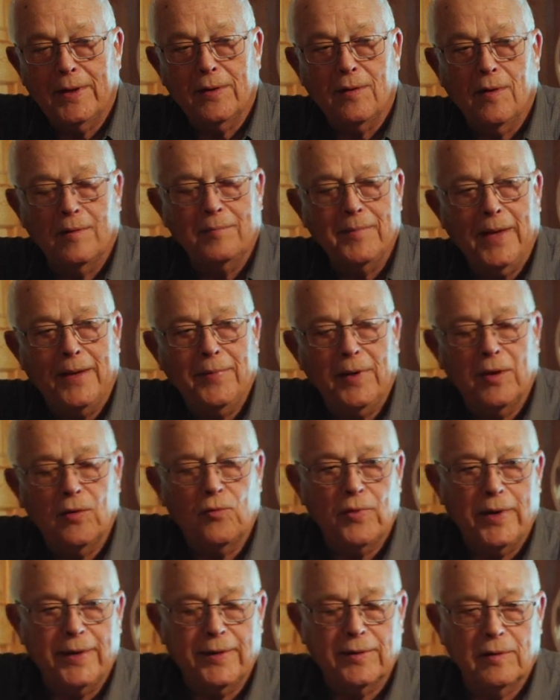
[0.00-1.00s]
called maybe a
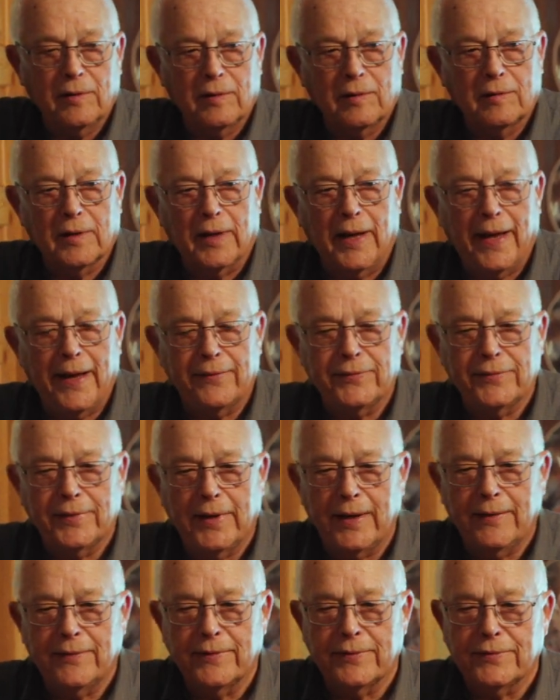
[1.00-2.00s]
winter Class
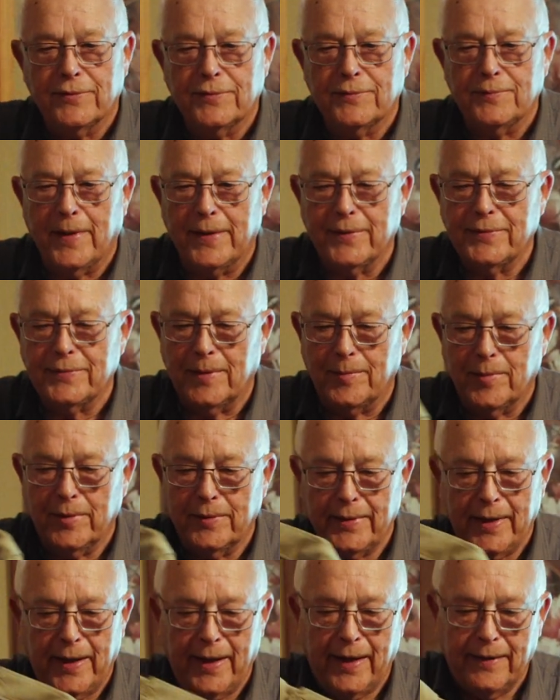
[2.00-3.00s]
A. This is my summer
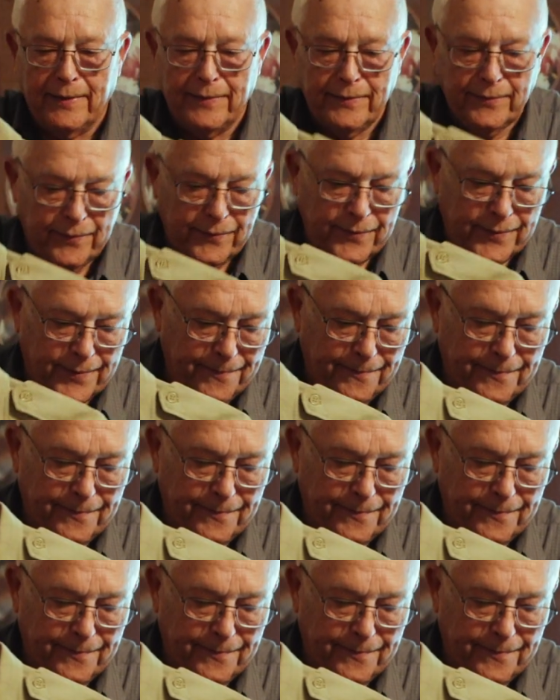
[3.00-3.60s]
tans.